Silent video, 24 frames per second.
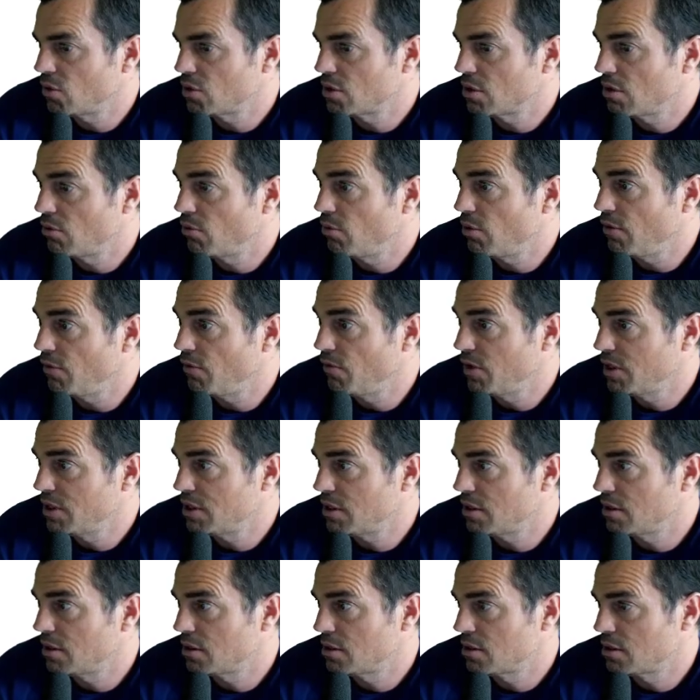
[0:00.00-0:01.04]
So if we
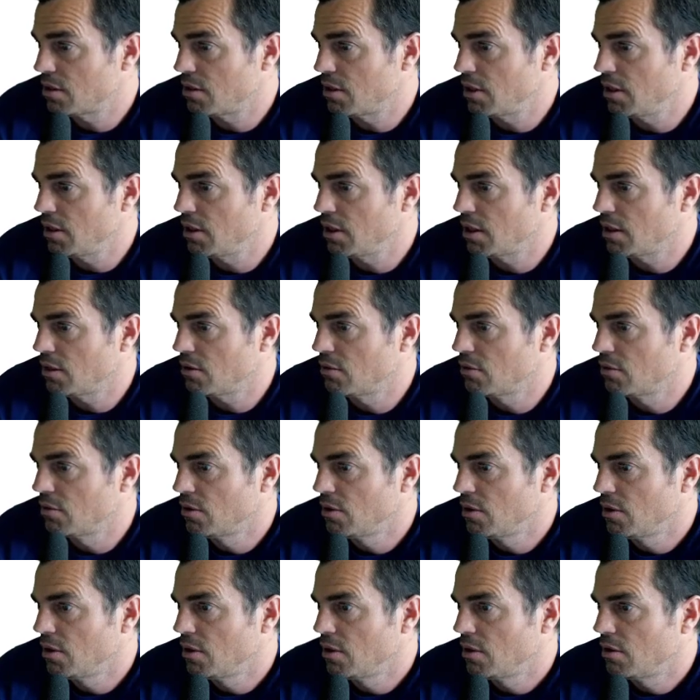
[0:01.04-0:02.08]
visit the site now
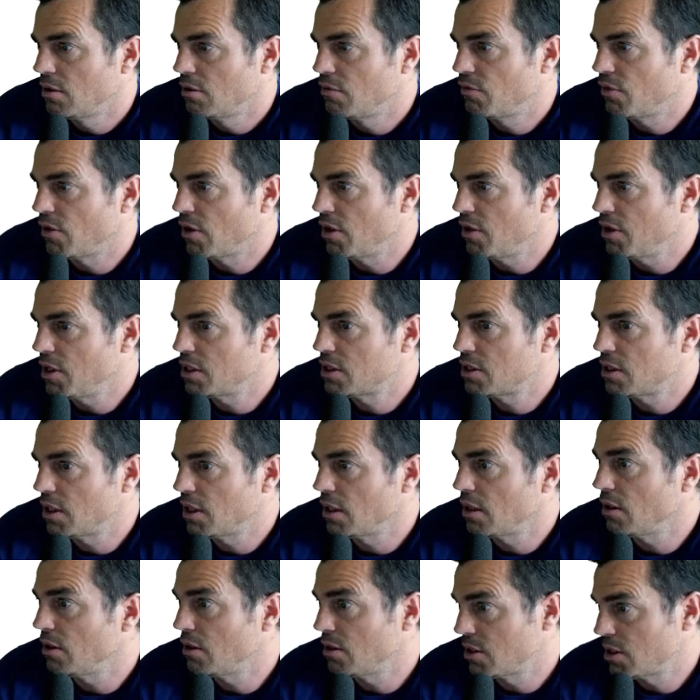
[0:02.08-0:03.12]
via this
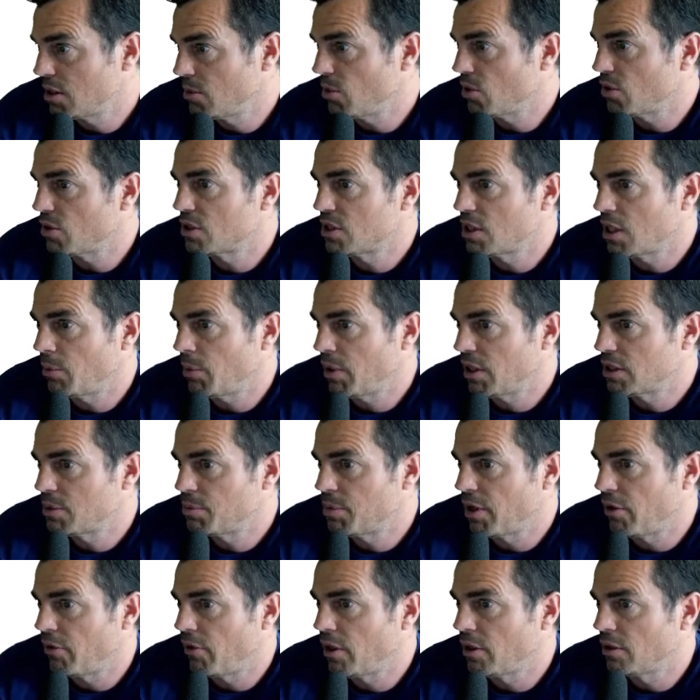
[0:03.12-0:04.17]
link, you can see we've got the same
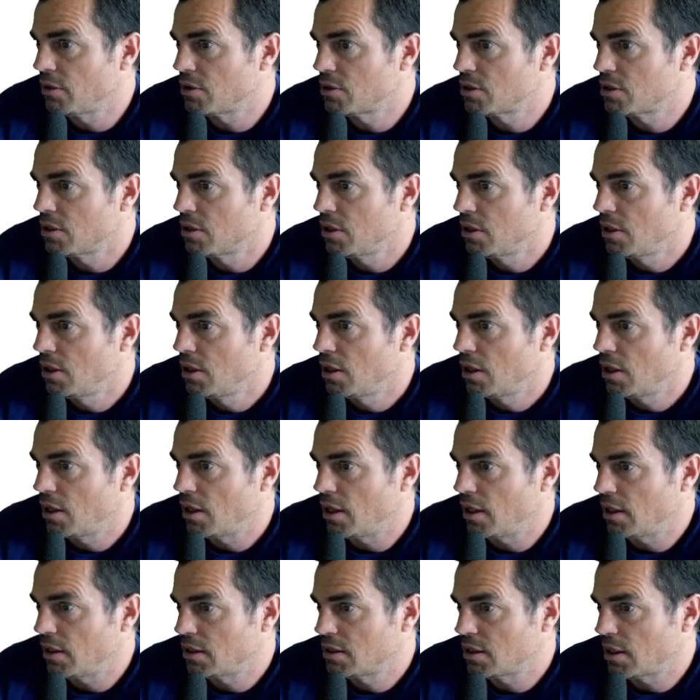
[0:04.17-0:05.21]
experience,
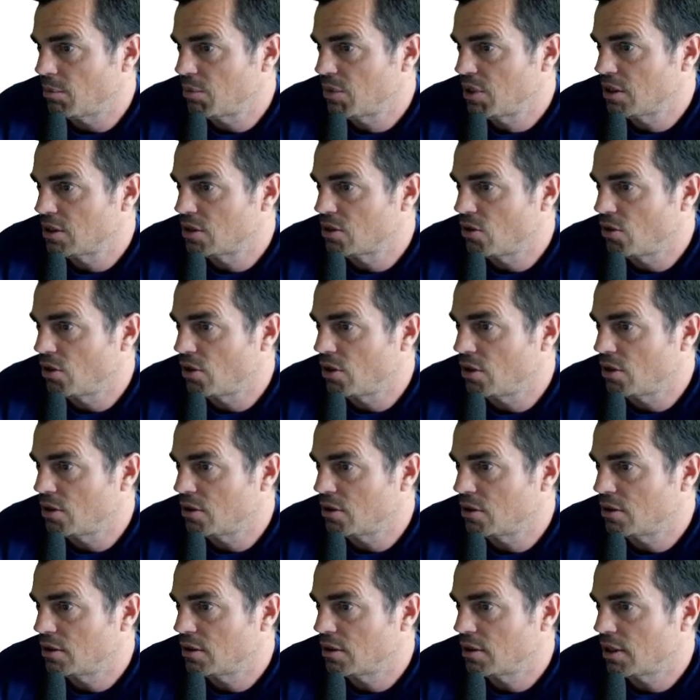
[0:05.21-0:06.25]
except it's on
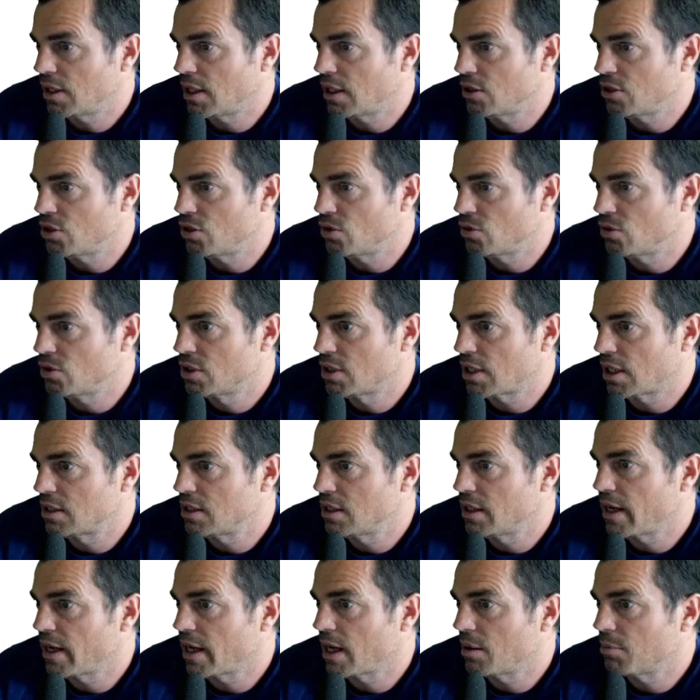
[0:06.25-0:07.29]
our Azure
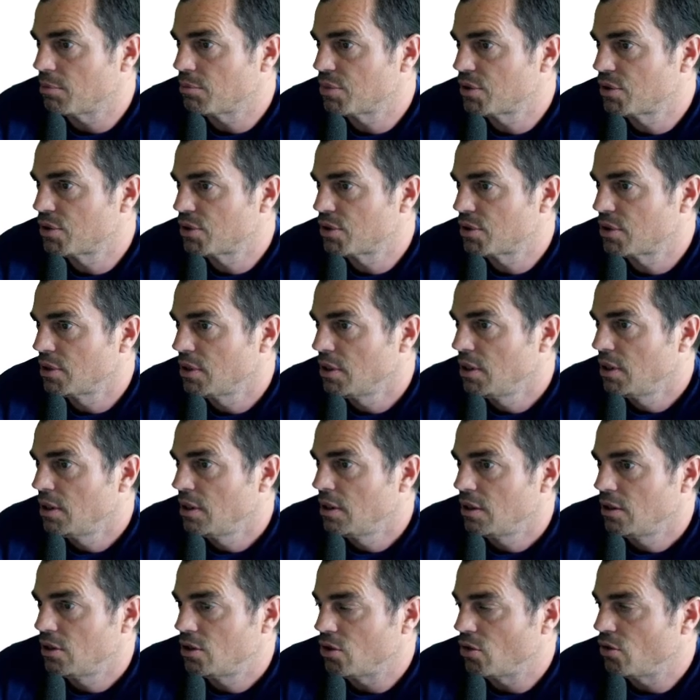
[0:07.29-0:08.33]
Static
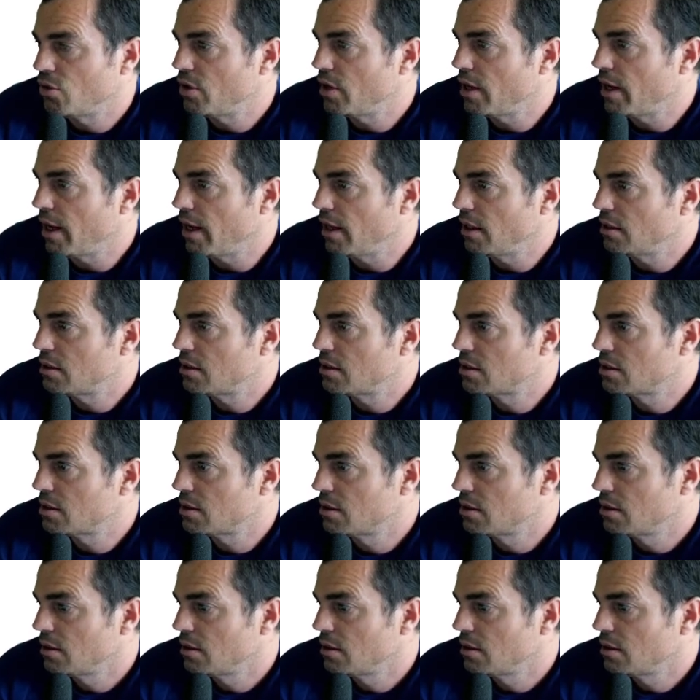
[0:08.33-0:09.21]
Apps.NET